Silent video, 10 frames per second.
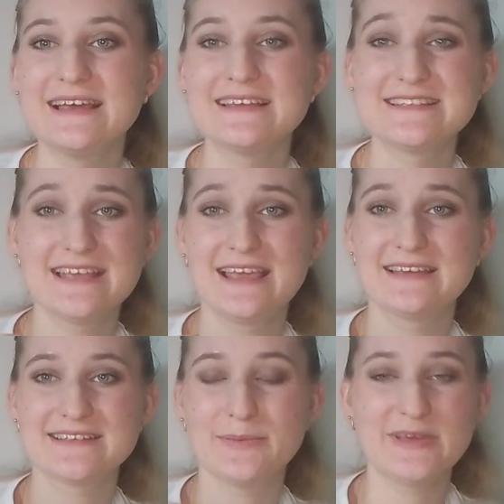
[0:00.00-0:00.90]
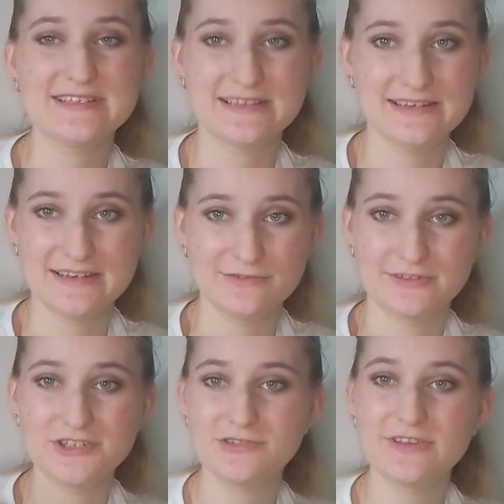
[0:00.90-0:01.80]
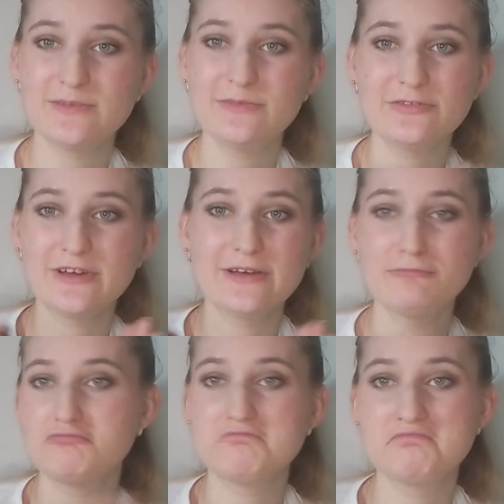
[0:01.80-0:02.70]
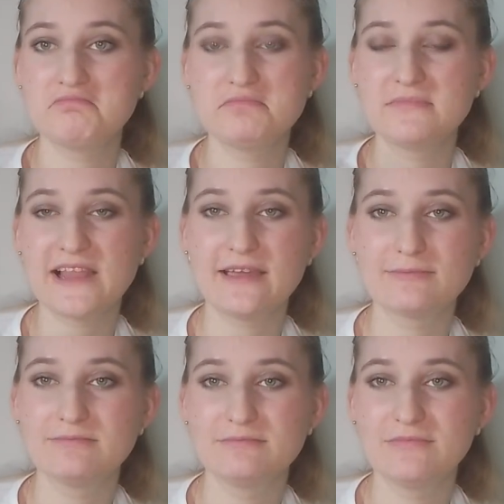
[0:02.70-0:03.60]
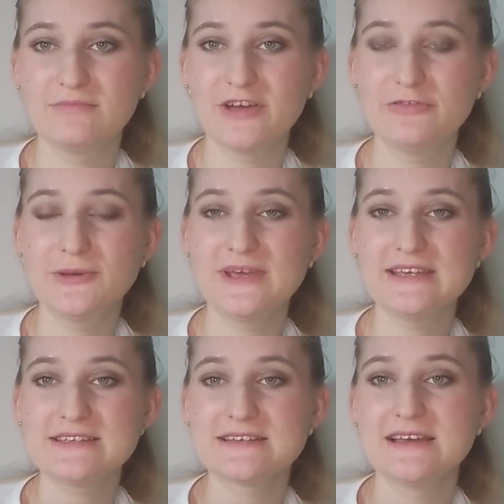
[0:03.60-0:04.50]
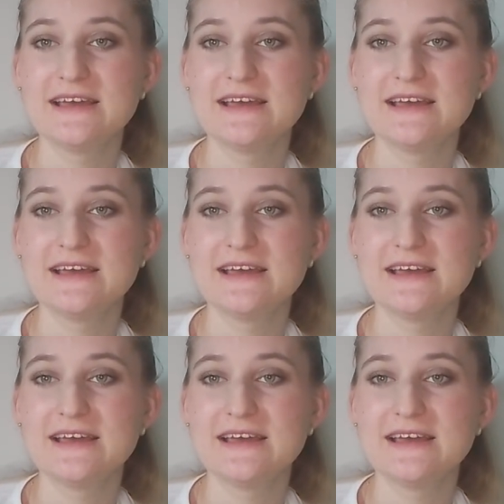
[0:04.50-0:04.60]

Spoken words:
seeing as I basically didn't reach for them for like a few years.